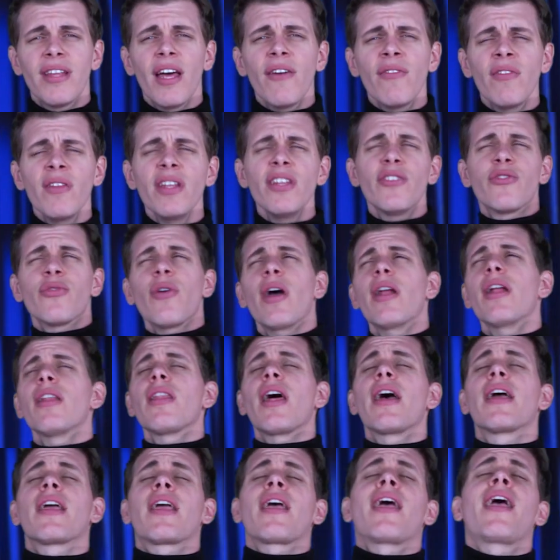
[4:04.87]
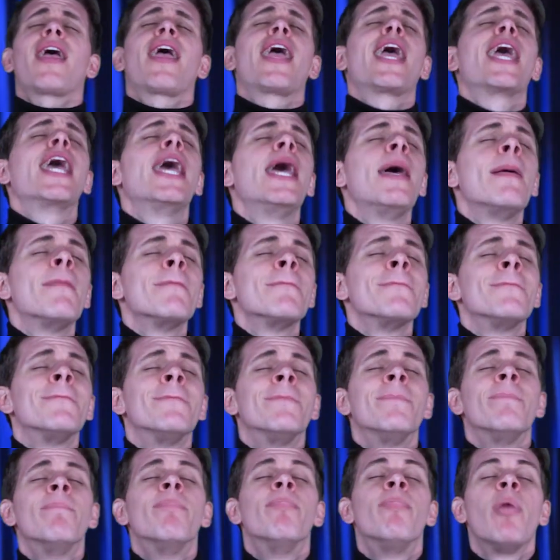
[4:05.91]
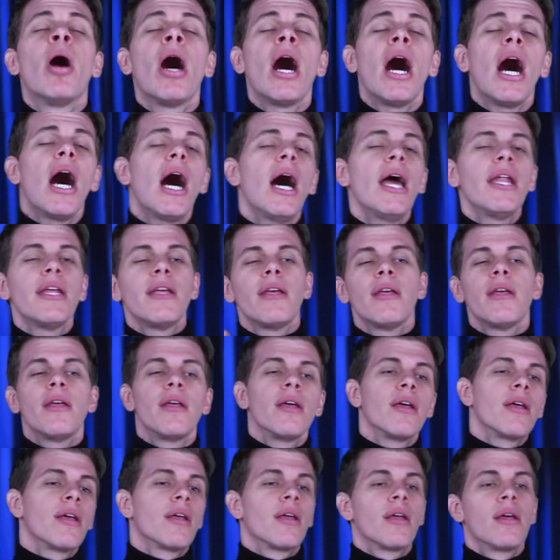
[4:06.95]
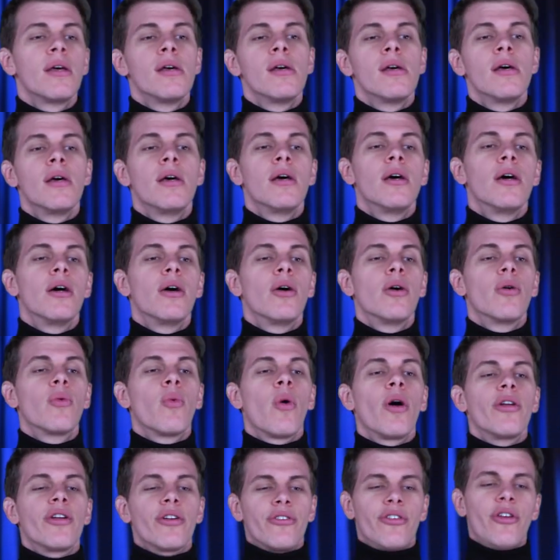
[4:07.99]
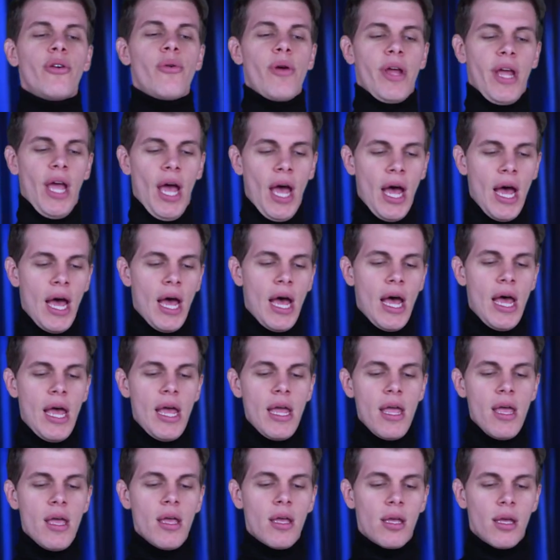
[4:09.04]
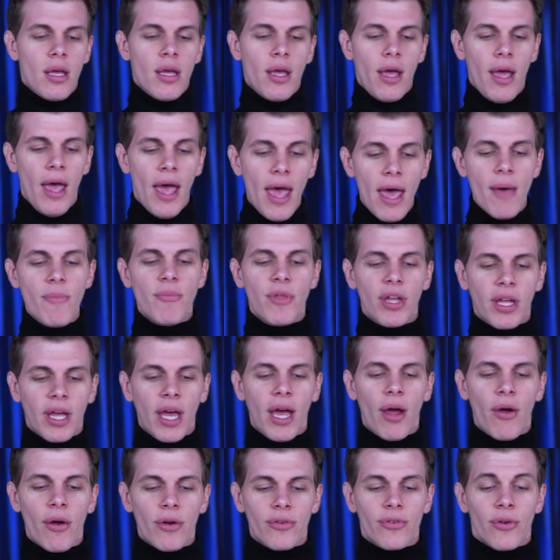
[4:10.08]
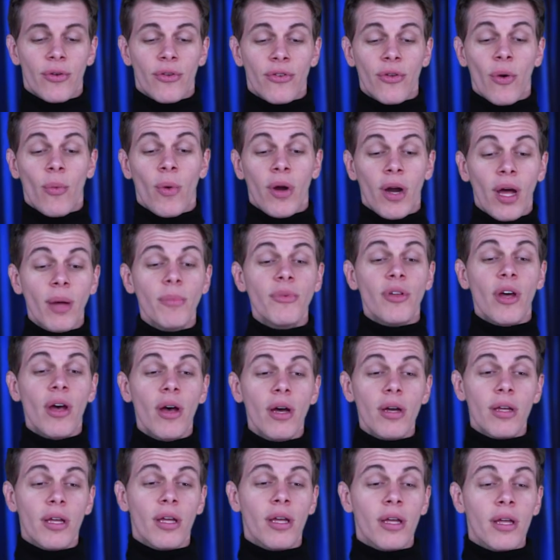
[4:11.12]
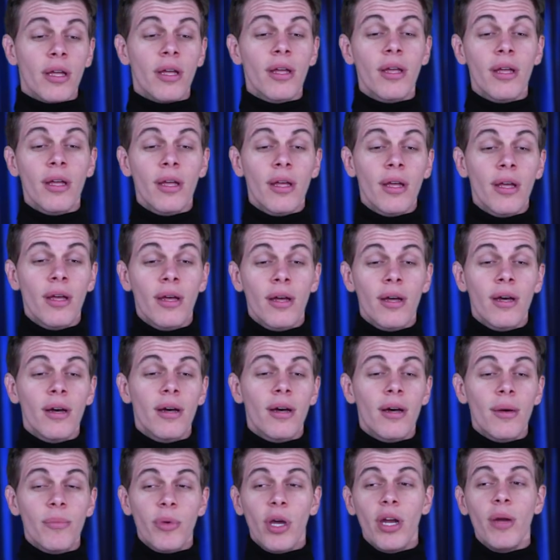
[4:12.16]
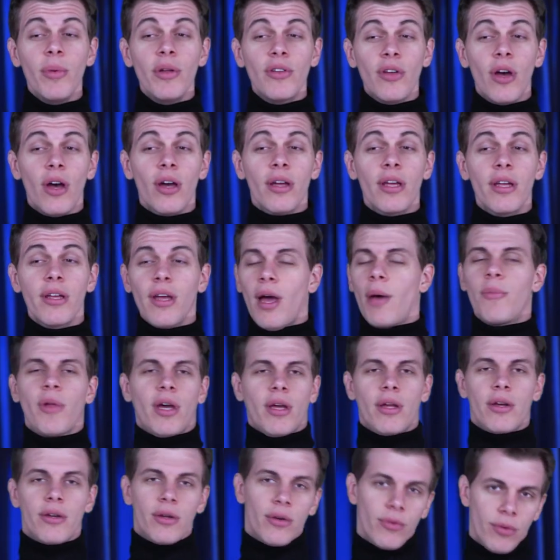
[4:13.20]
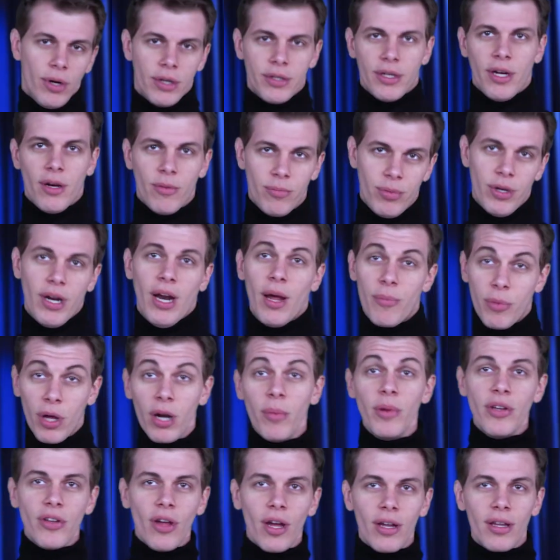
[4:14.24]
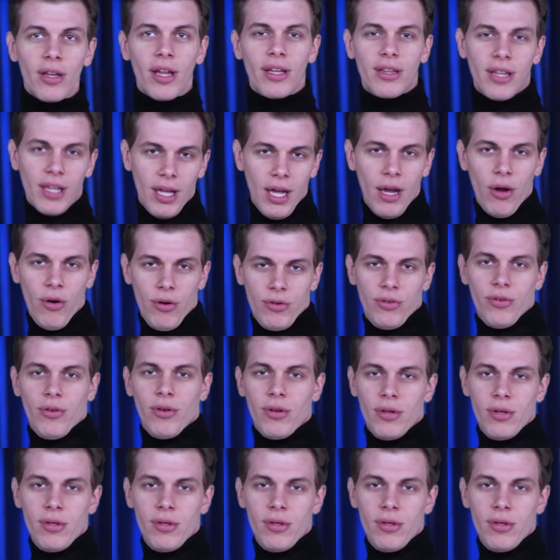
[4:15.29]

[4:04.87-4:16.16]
definitely try to embody what you're doing. I am the character. So when I'm talking, I'm not going to do it right now, but I'm going to be talking like the character,